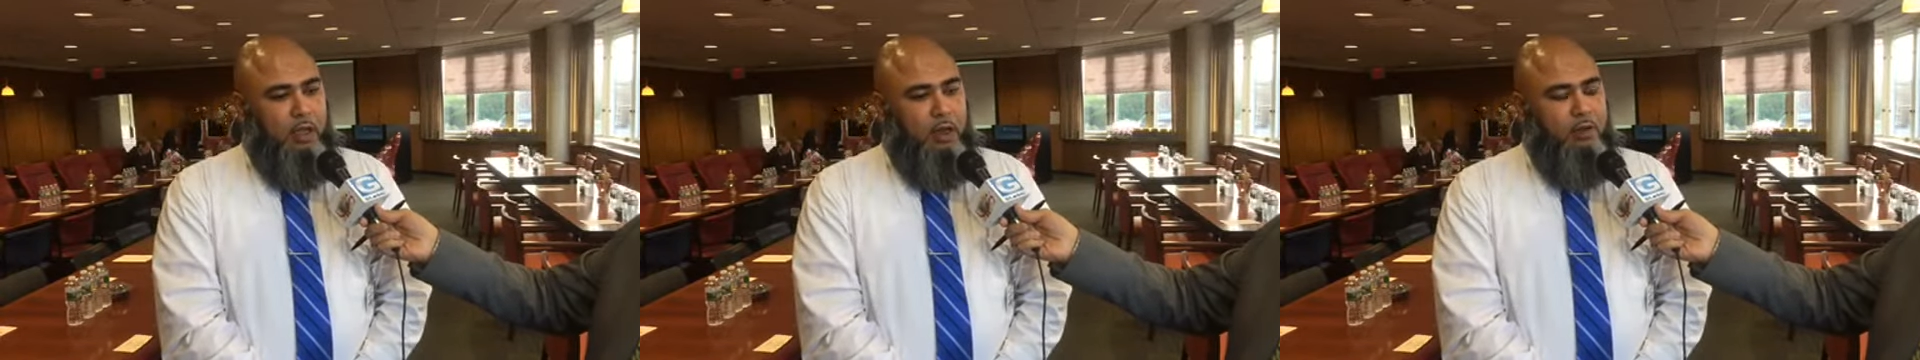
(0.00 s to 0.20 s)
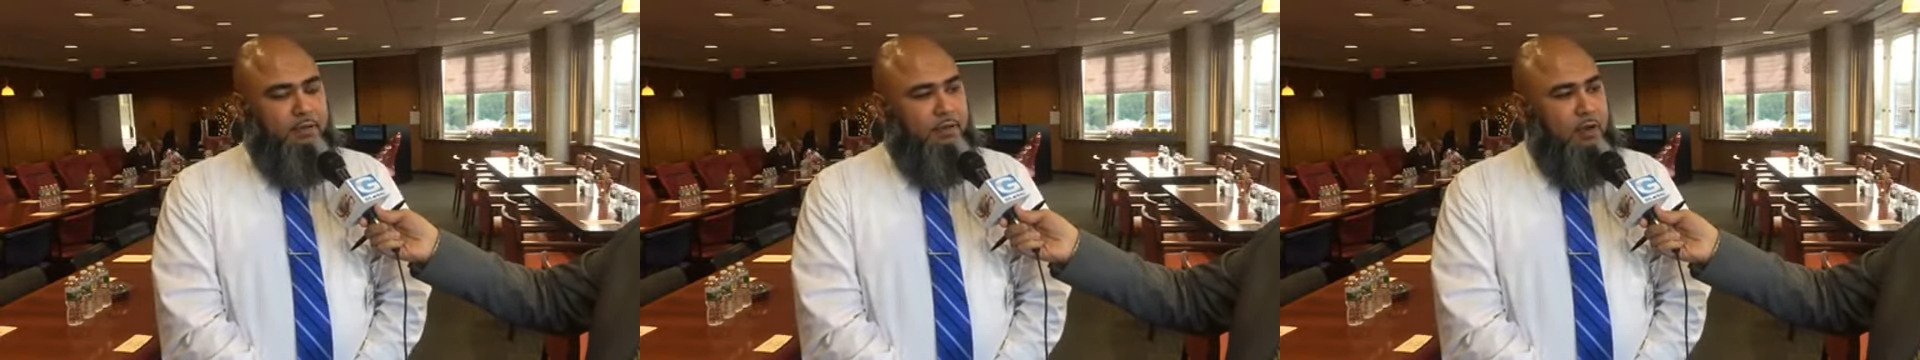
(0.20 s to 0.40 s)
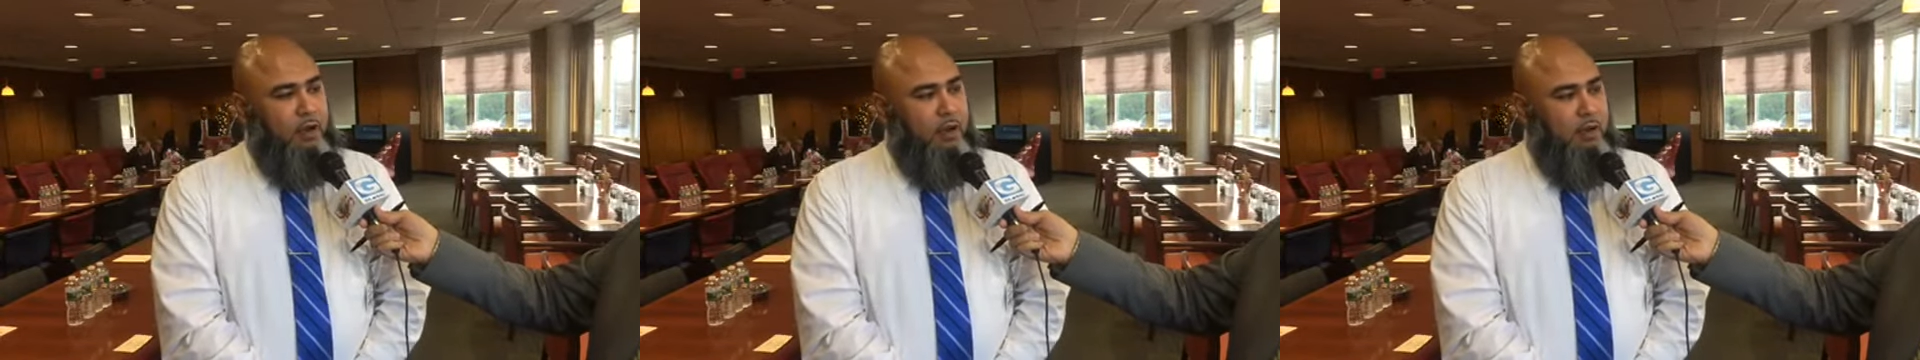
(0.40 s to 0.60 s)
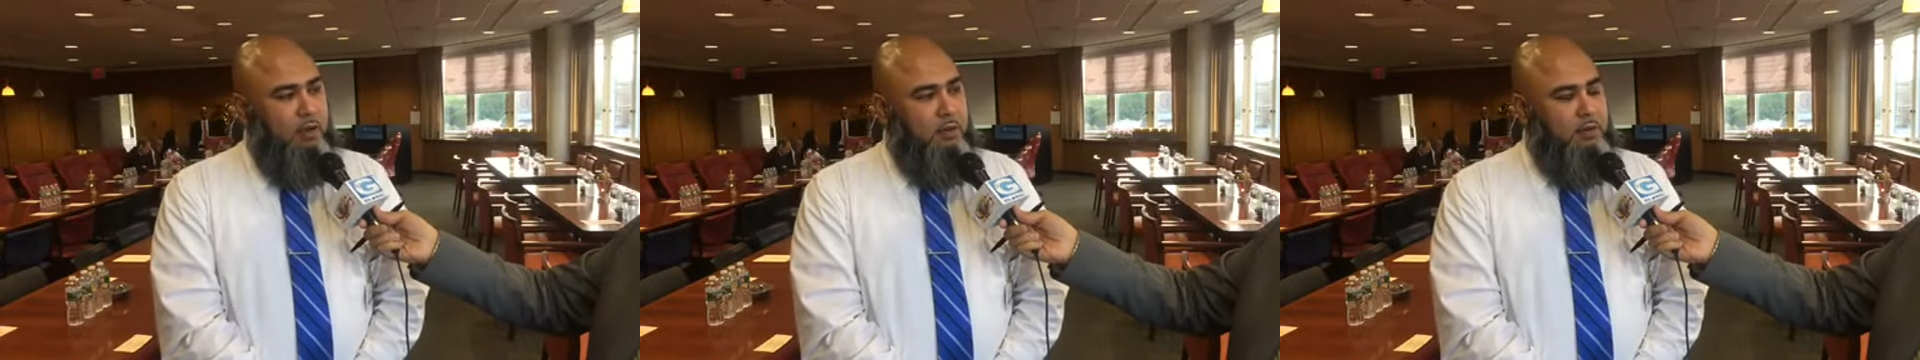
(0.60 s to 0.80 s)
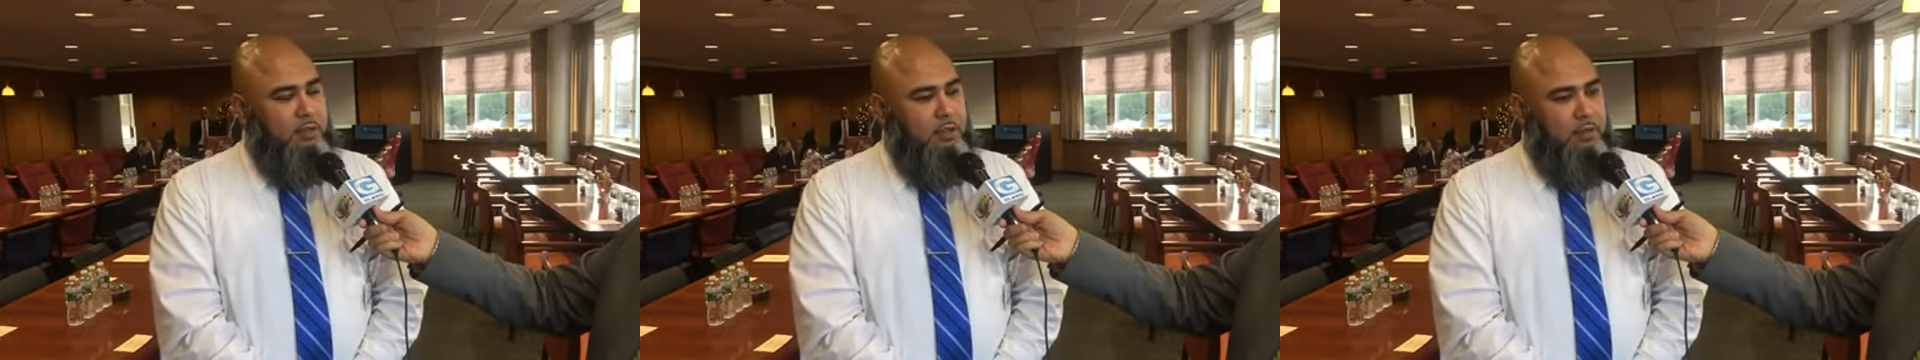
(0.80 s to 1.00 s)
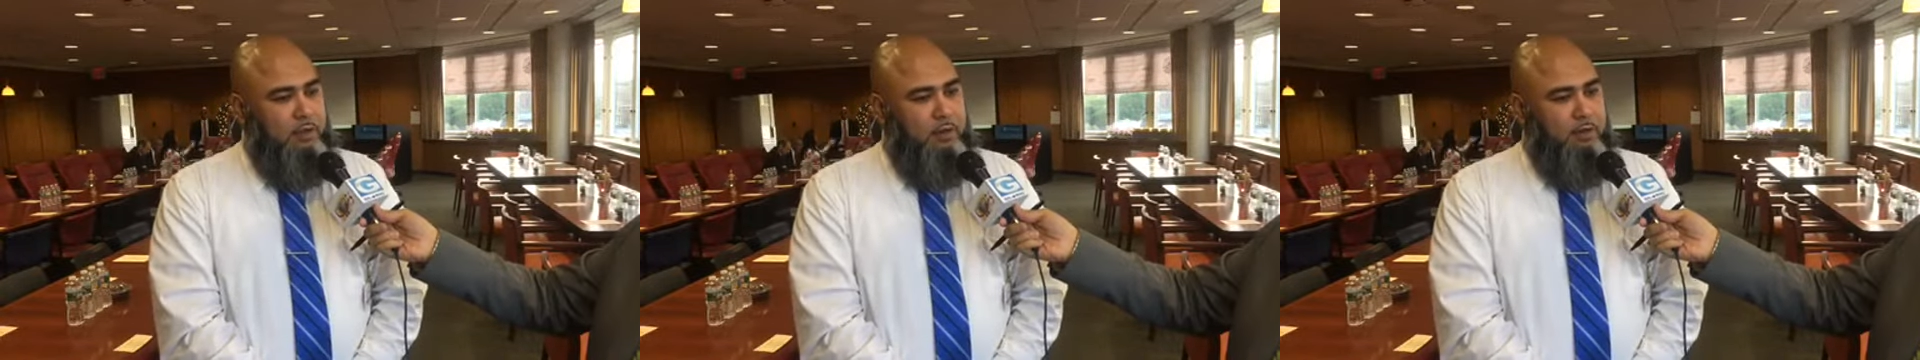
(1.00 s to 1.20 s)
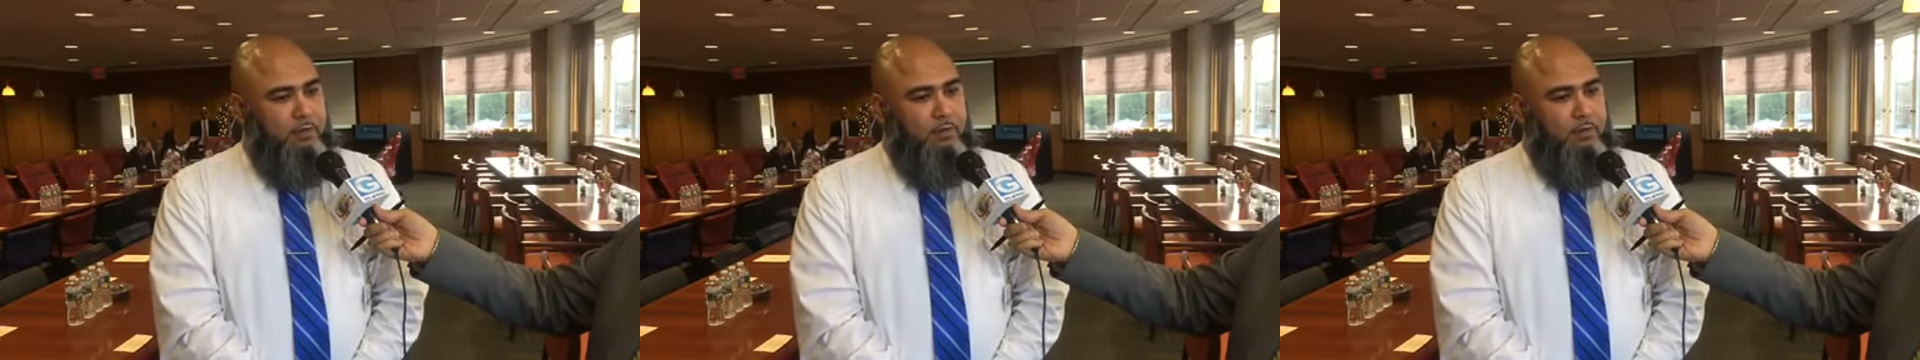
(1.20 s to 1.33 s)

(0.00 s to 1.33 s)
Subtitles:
iftar dinner